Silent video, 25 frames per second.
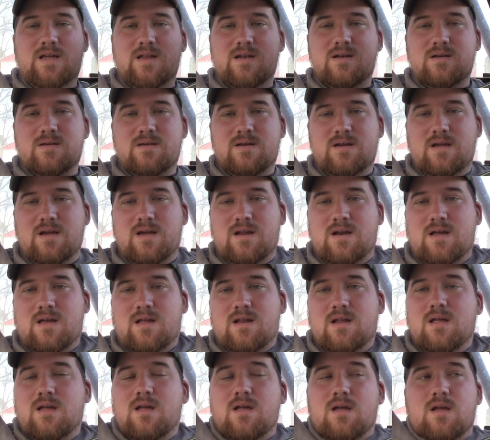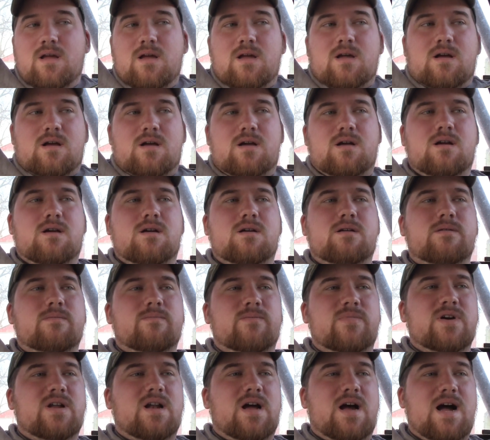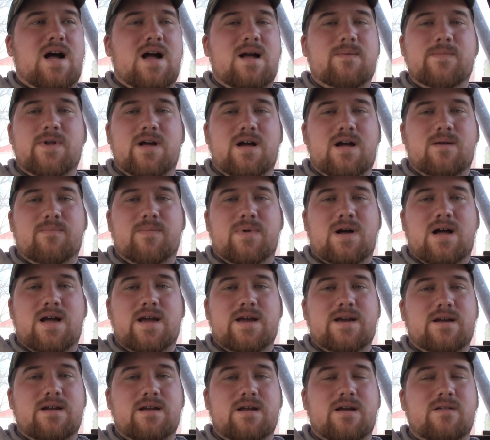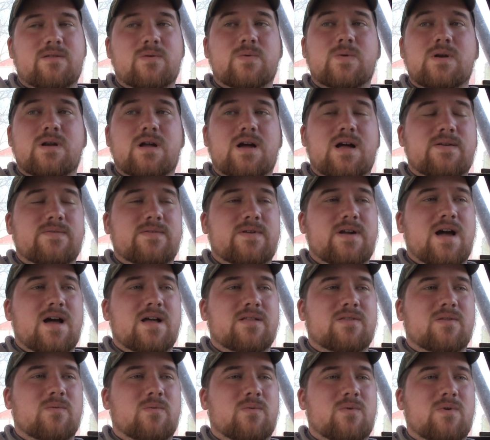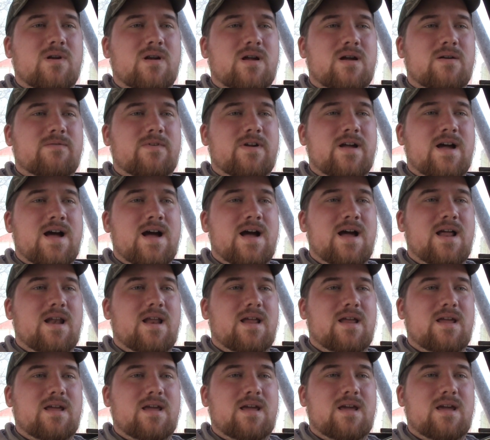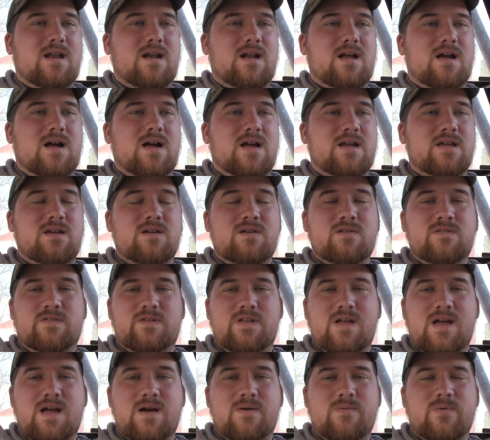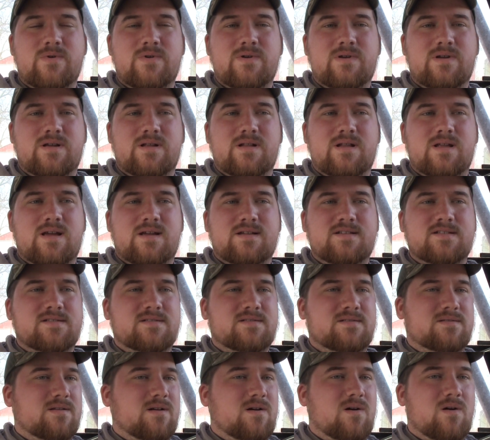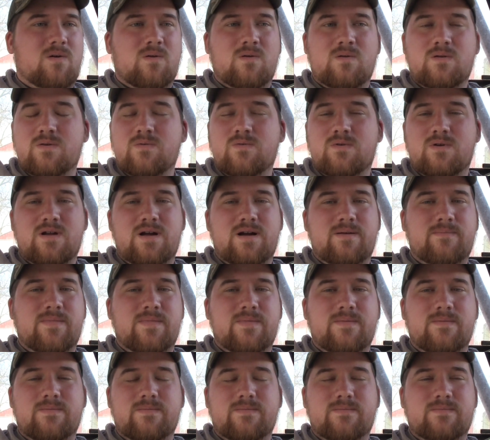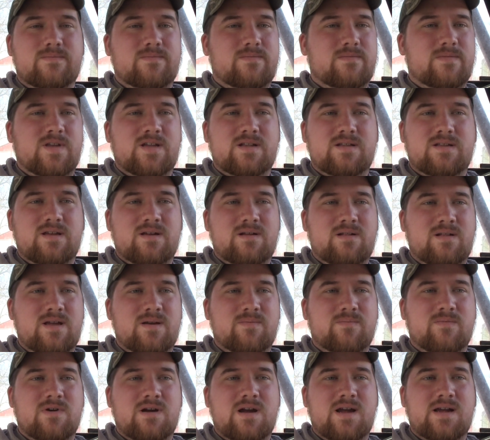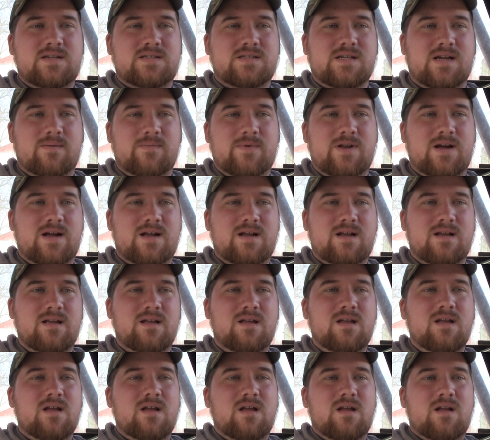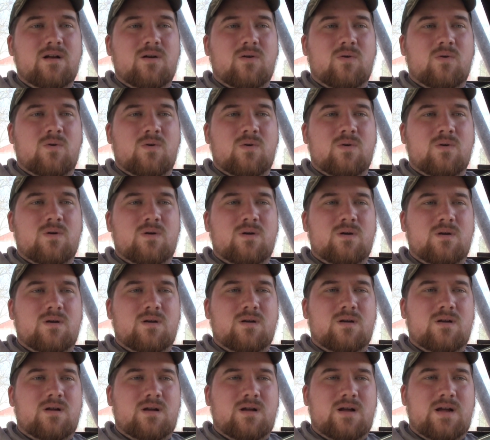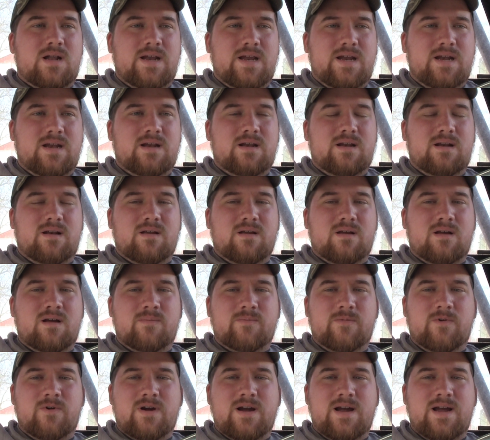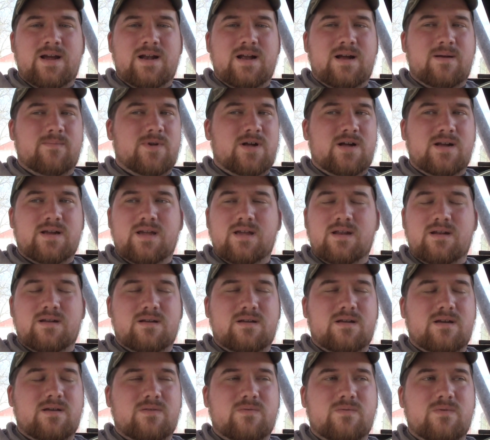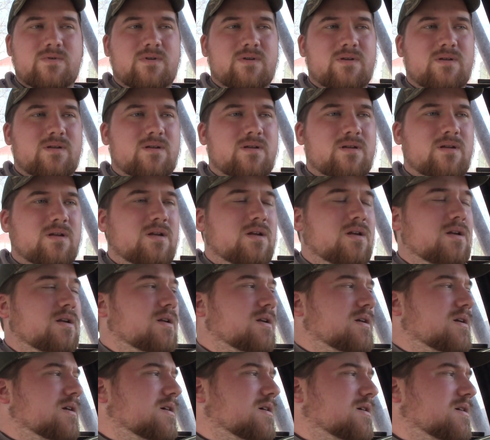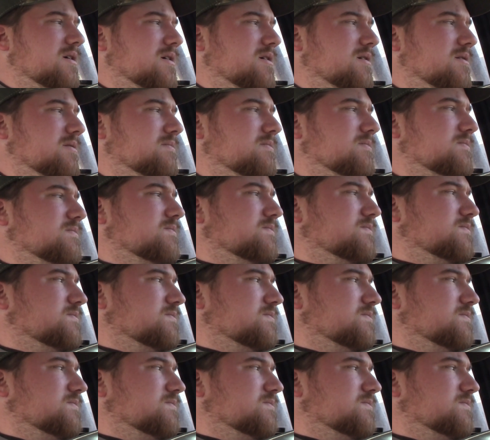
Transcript: can get it uh, but I'm not buying another one. I've got the one I've got, and I use that one, and that's the only one I'm, until it breaks, I'm not, or I need to upgrade, I'm not getting another one. Um,